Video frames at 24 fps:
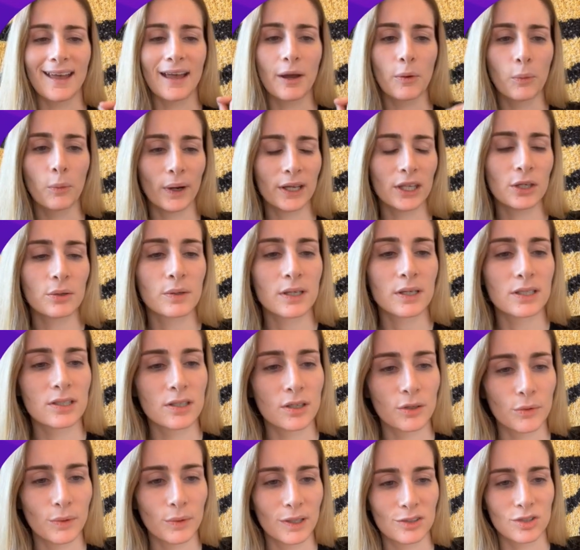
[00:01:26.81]
What you can
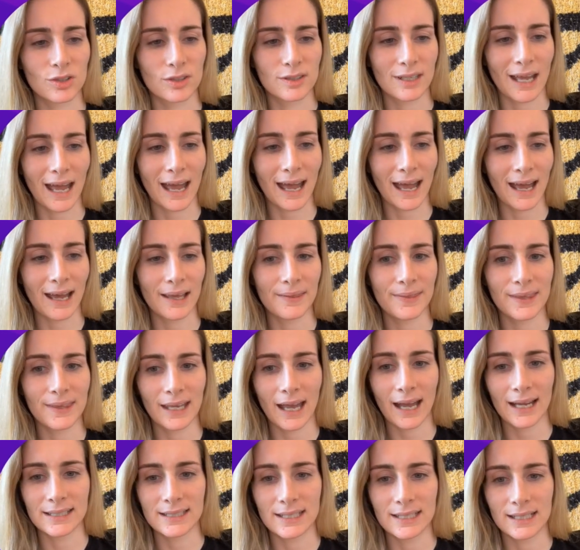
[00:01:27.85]
do is just add the
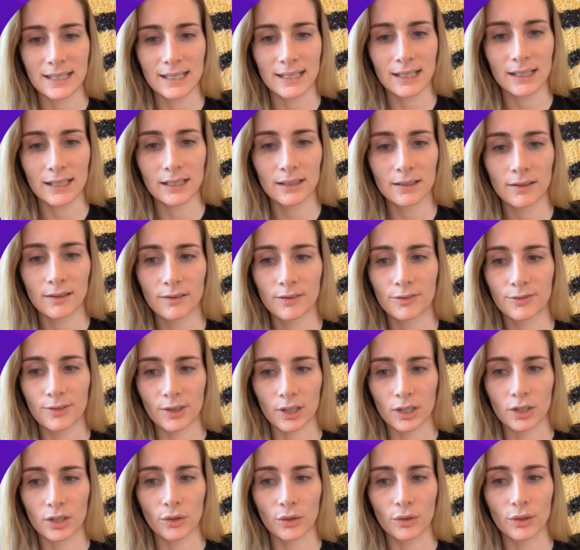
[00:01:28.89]
ID for
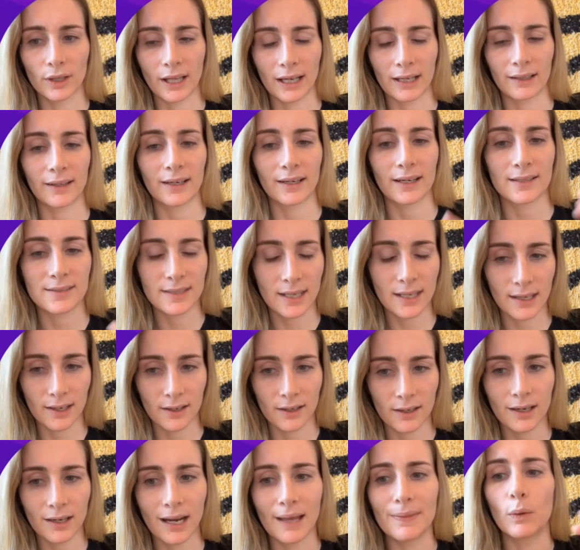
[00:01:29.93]
Google Analytics
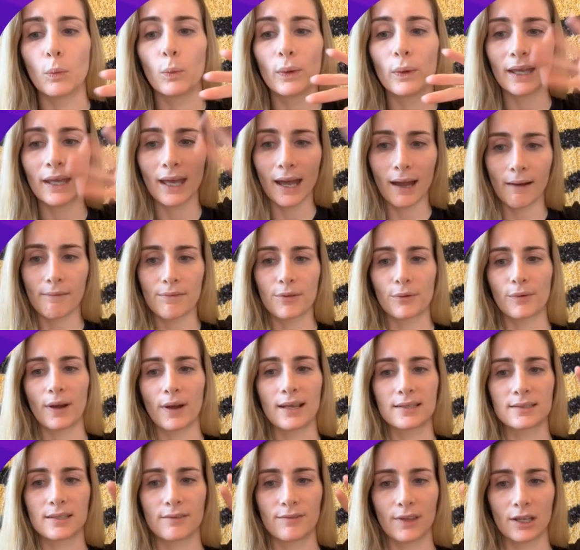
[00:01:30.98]
here, and then we have the
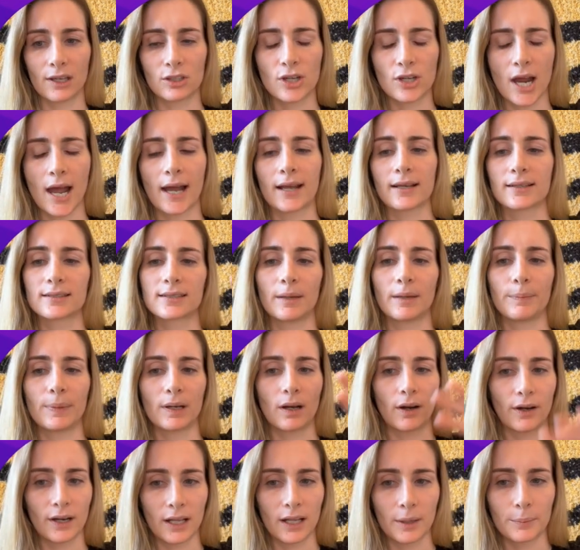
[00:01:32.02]
rest of that tracking snippet
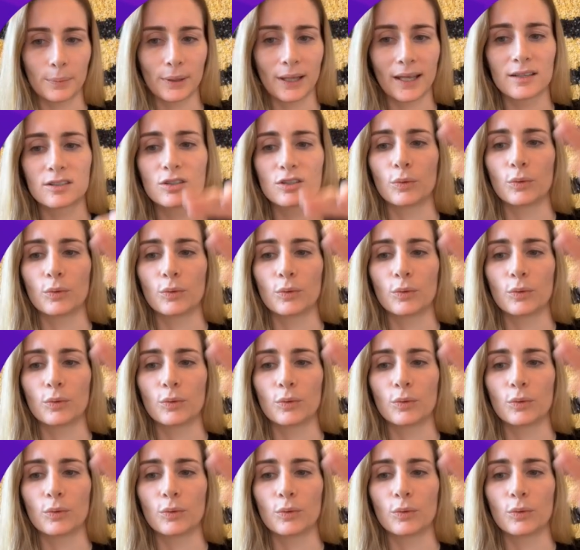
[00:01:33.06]
already in place.